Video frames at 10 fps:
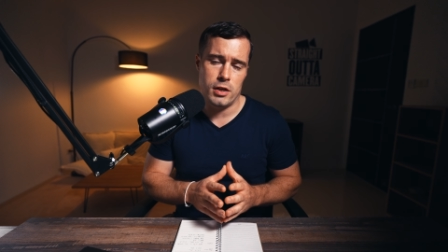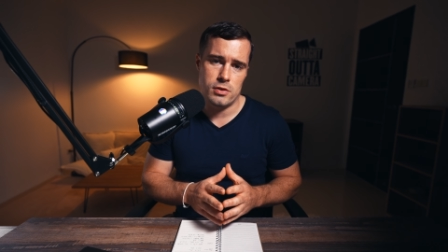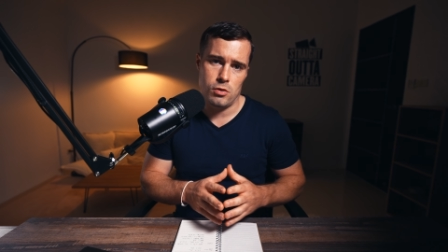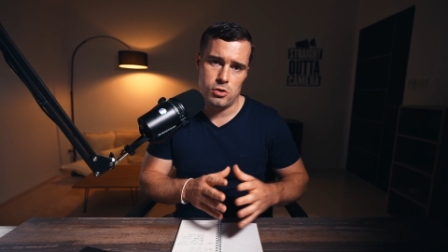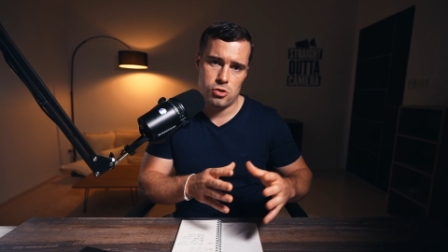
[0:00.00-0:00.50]

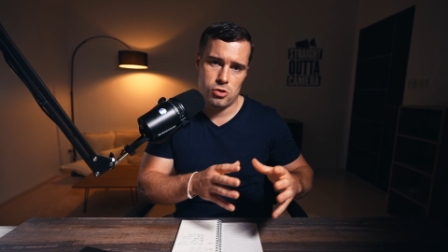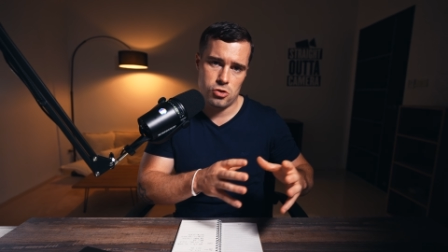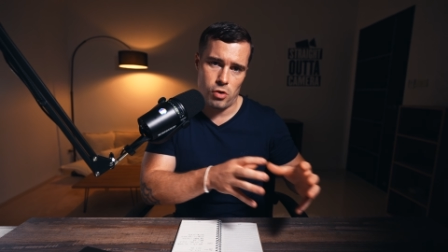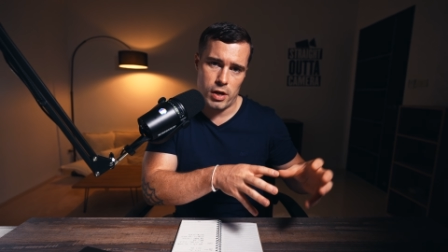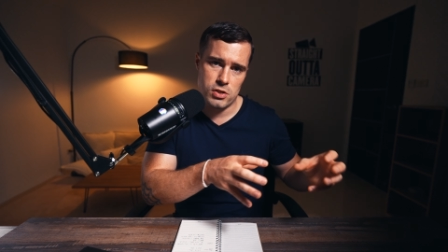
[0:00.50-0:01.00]
So it
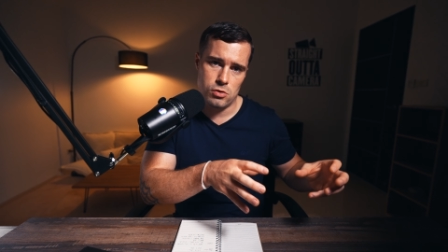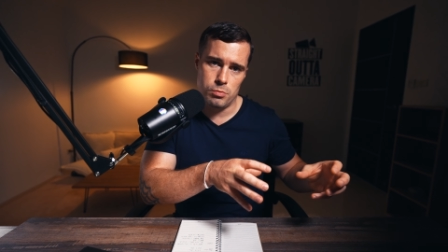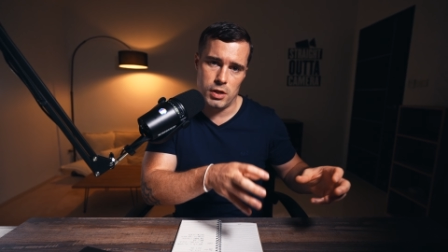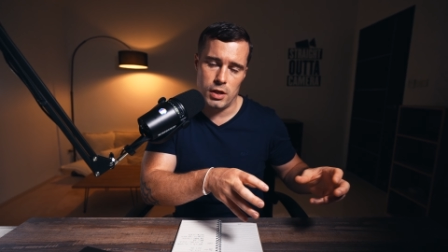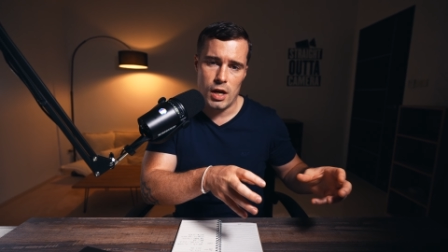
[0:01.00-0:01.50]
tries to
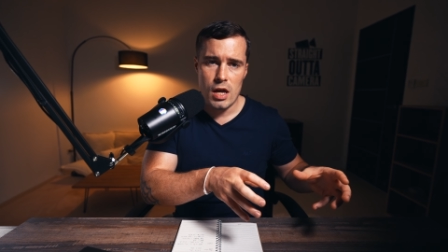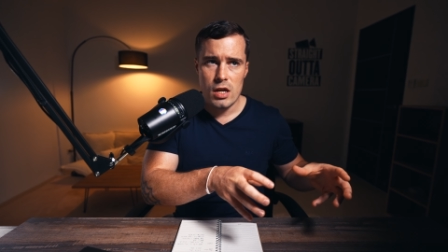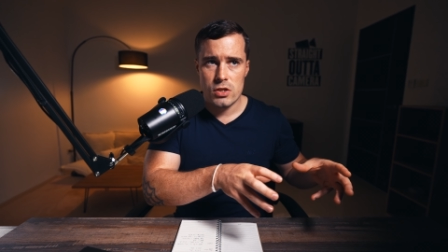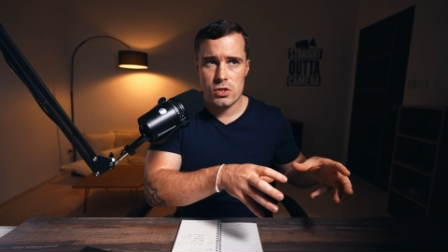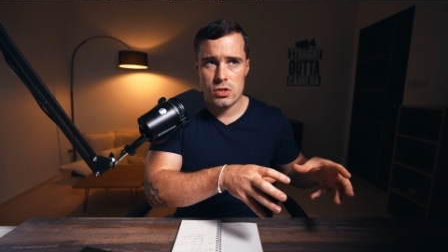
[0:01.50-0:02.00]
be
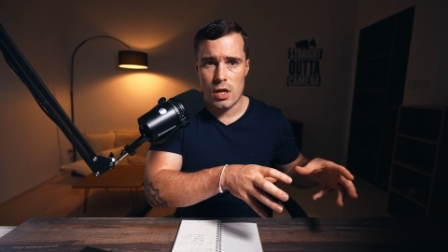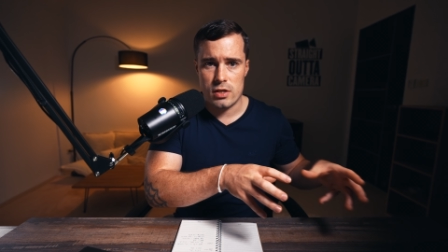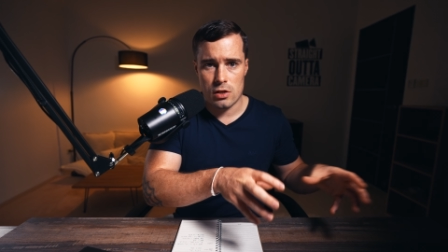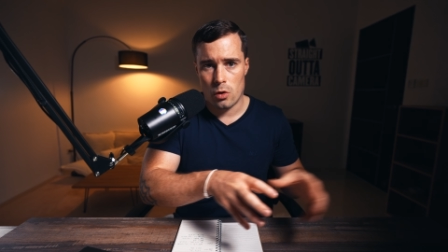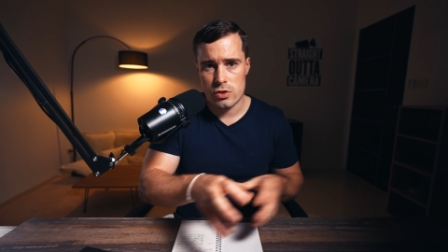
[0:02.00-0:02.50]
as
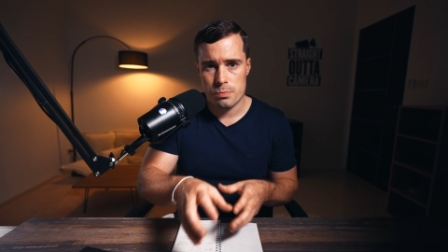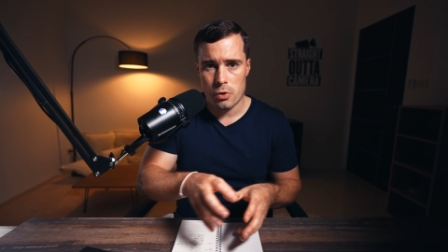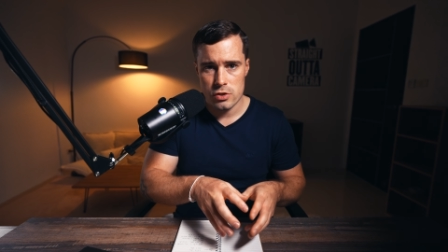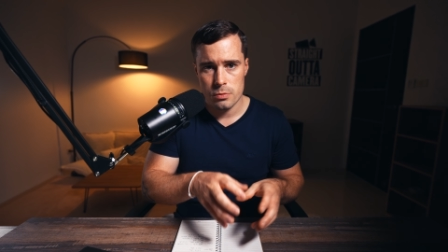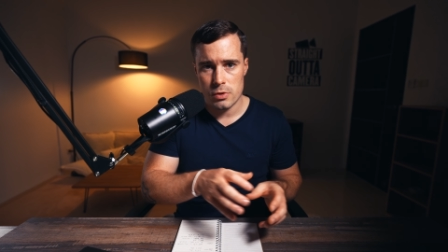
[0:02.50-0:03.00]
close as
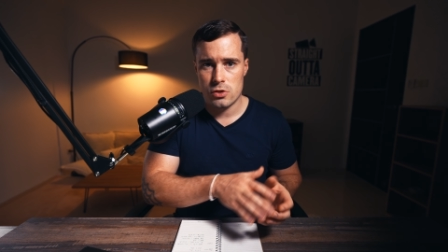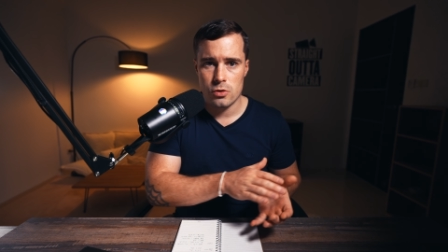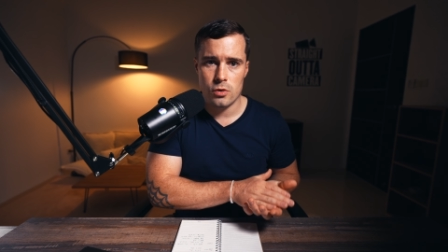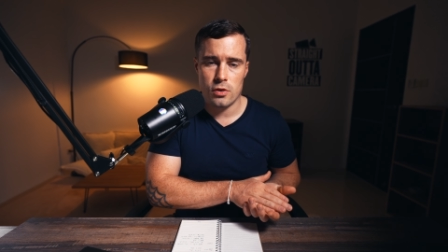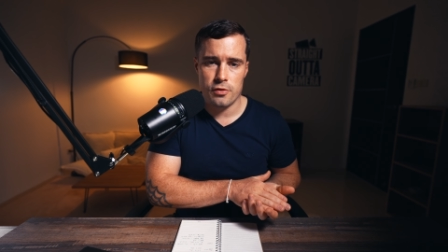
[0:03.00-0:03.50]
possible
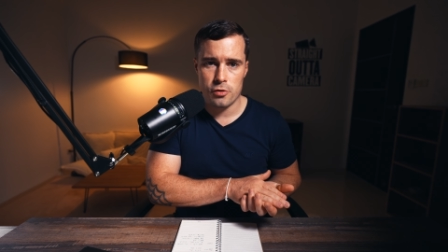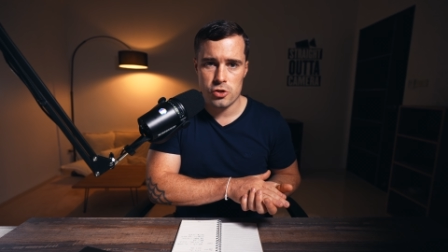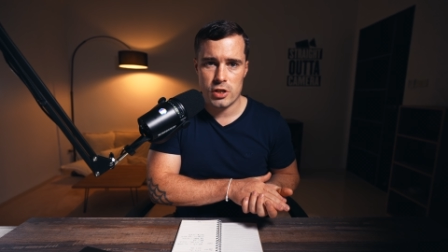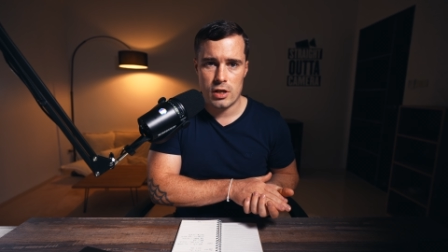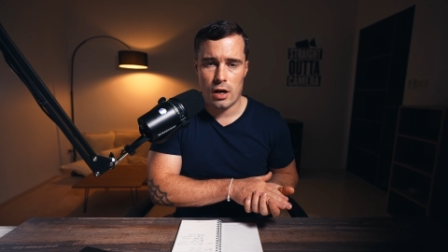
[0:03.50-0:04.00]
to the Fuji
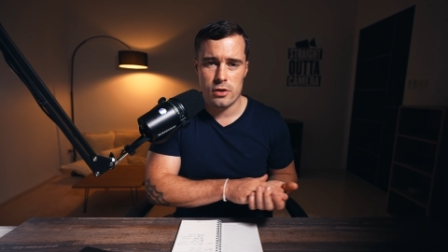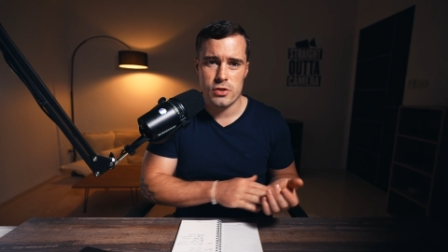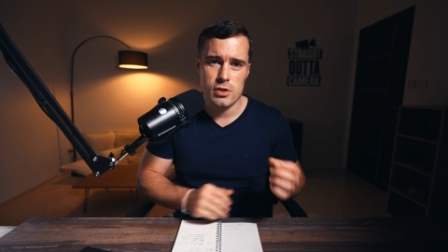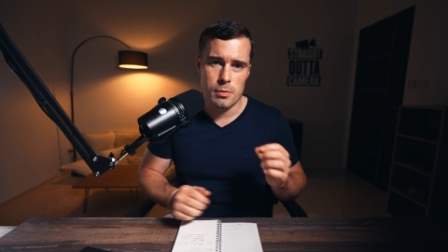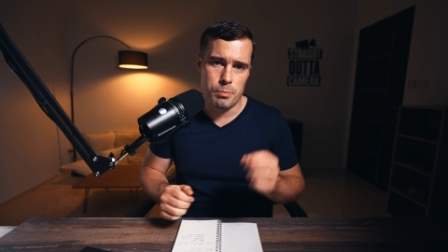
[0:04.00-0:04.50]

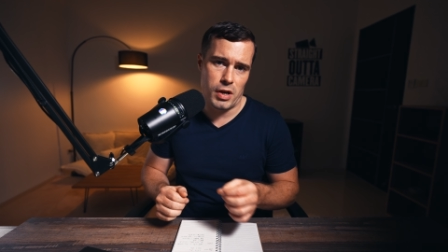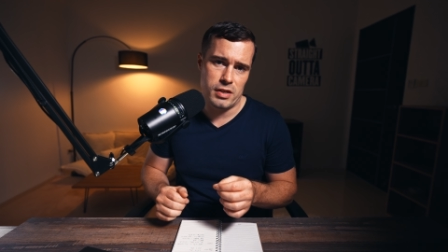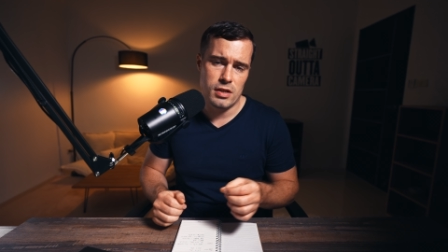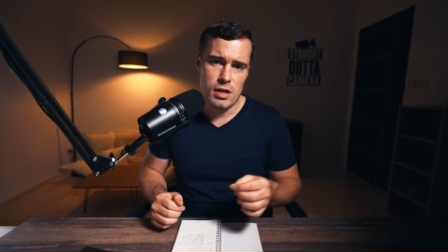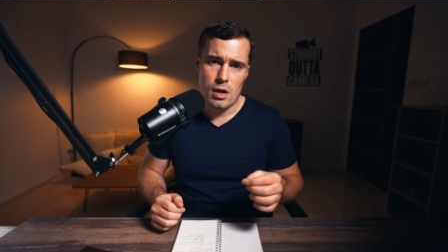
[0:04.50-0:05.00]
colors,
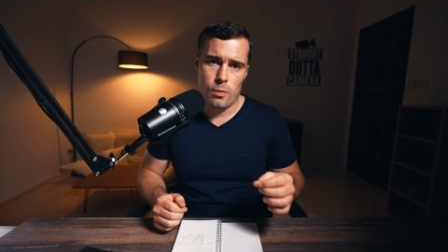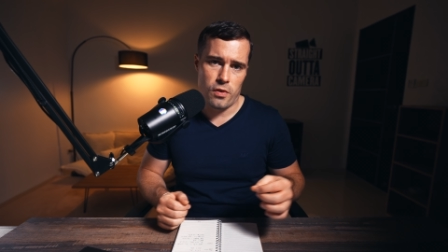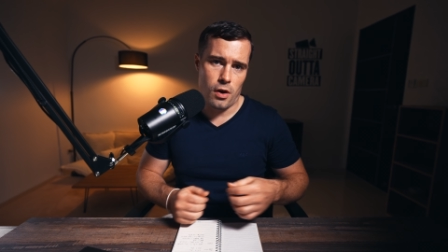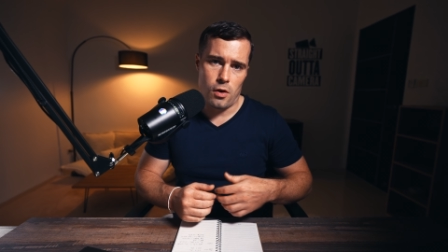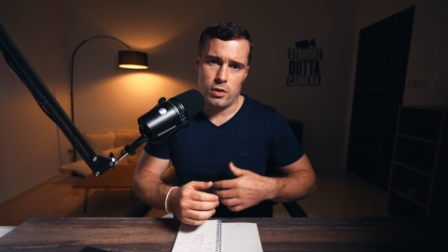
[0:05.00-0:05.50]
but
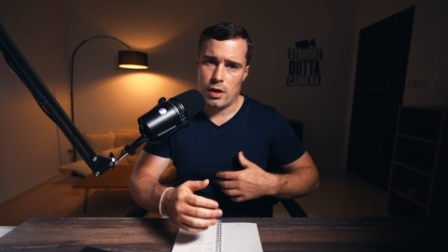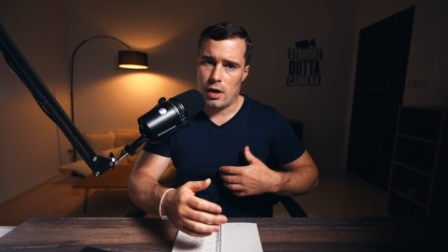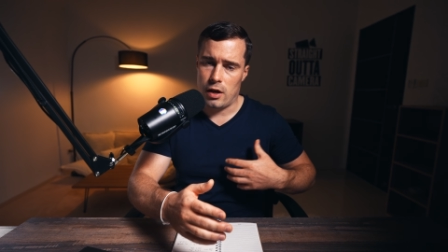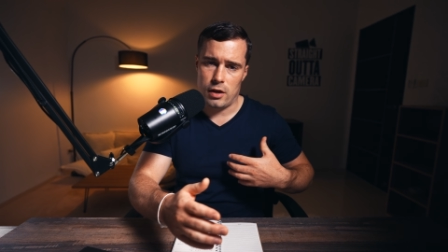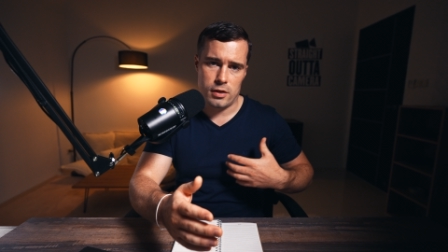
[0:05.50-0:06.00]
without
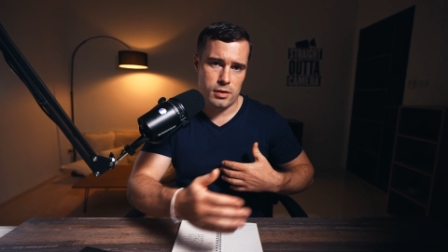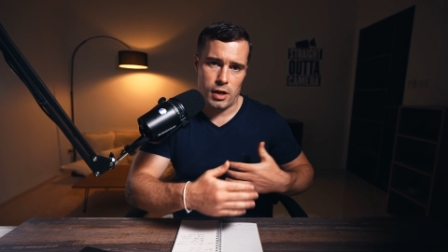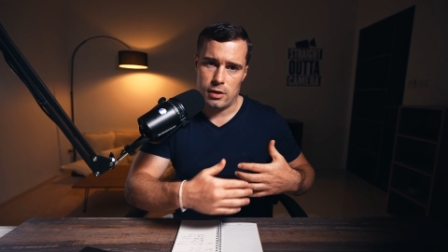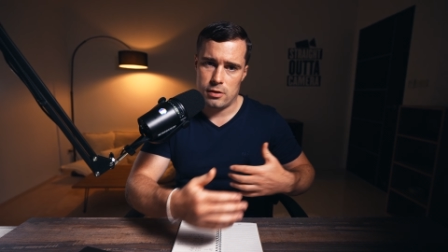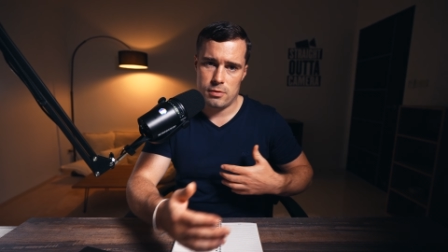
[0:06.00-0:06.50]
like
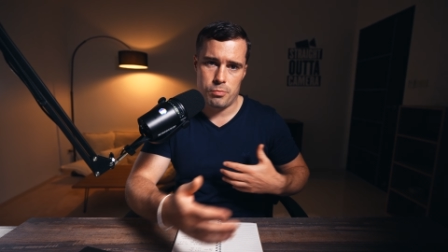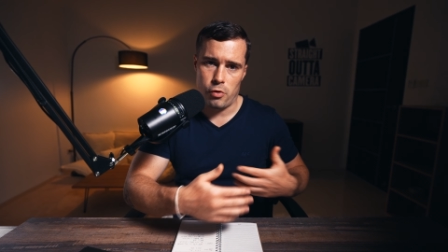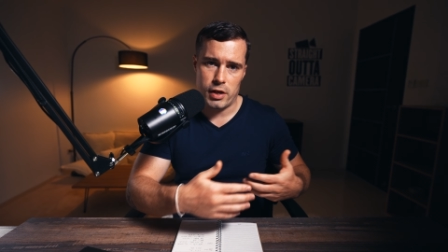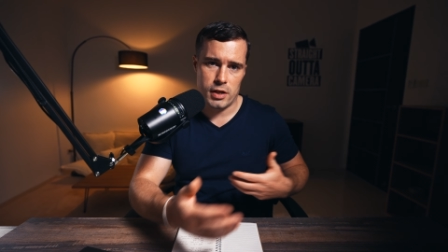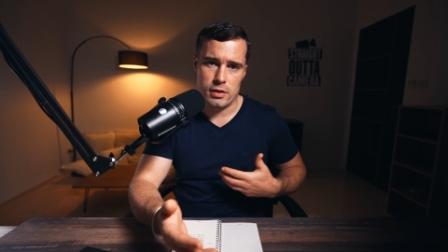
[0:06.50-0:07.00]

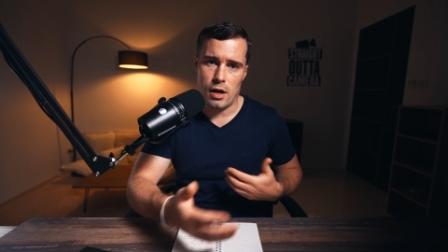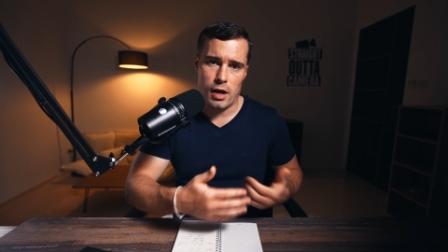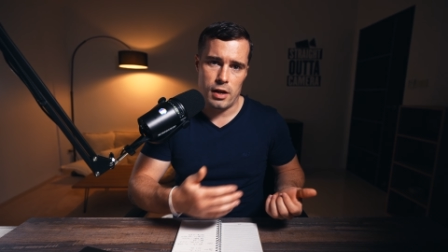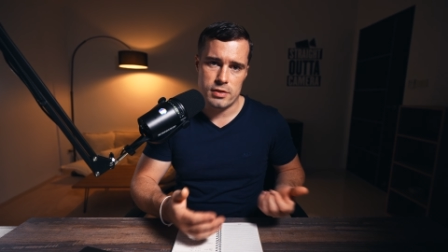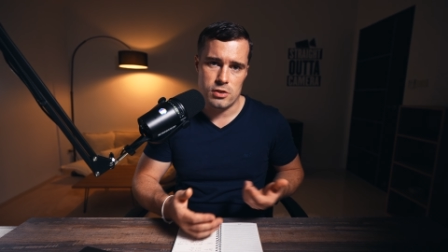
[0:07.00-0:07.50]
breaking the highlights
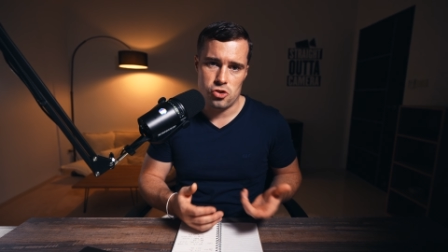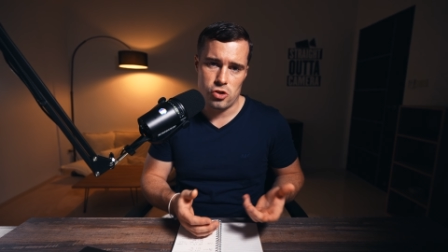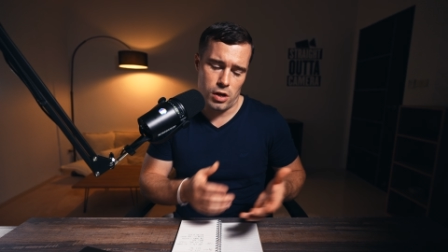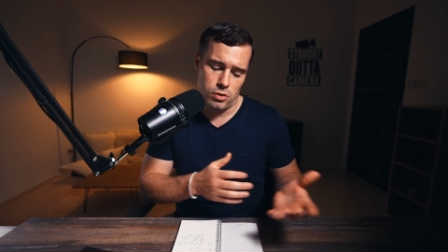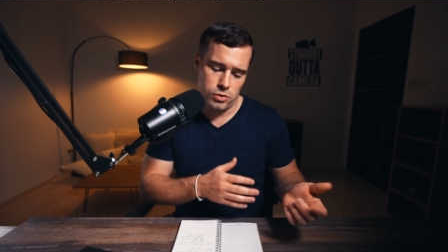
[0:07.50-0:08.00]
highlights and
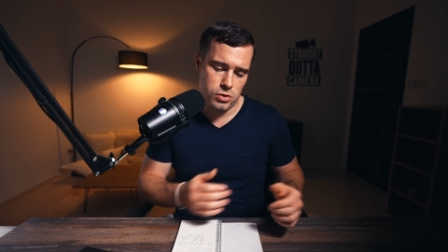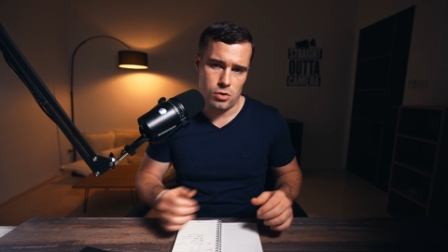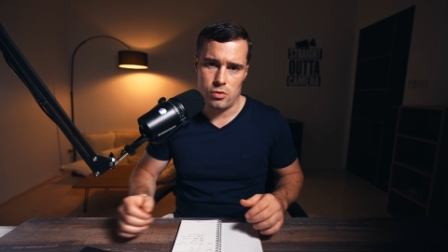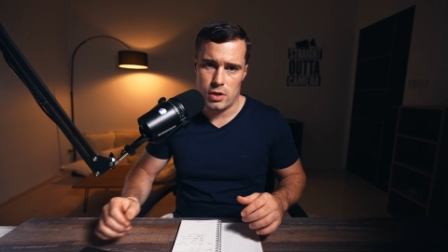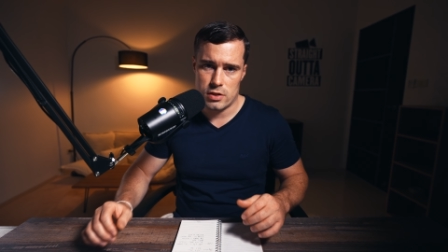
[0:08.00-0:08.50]
shadows,
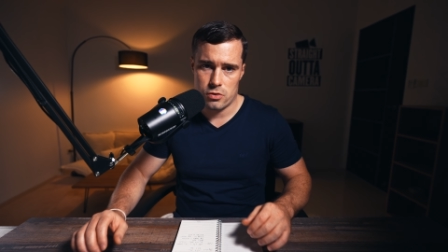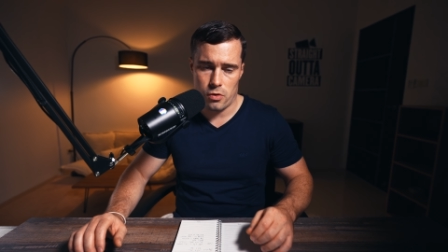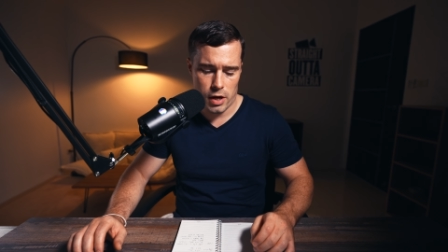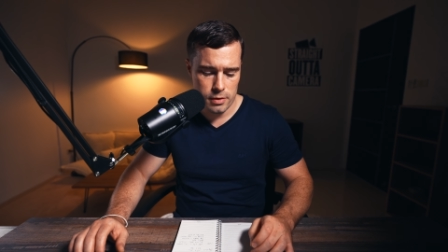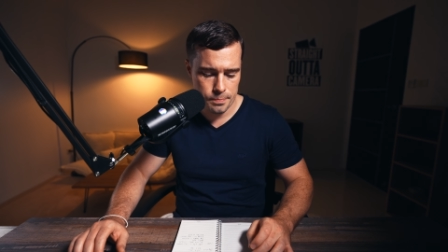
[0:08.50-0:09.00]
so that's great.